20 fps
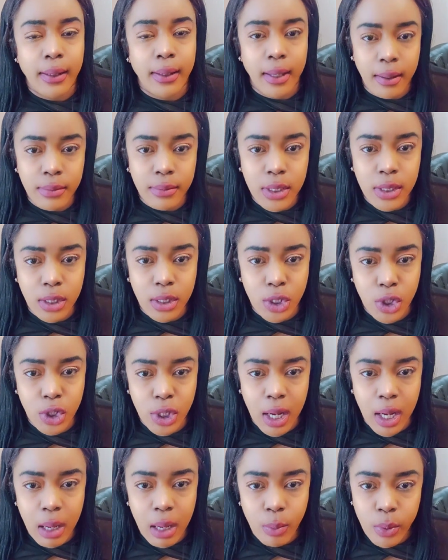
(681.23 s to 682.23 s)
came to the
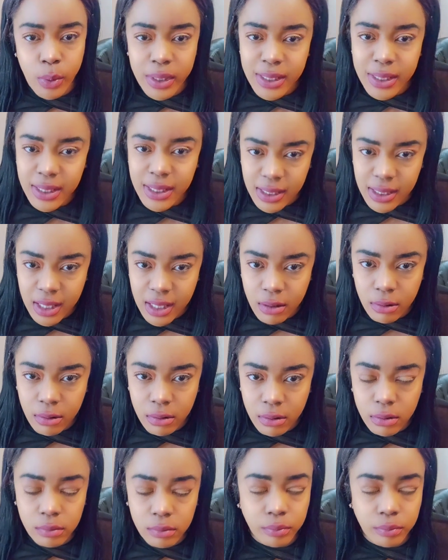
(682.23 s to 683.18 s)
job with a seal,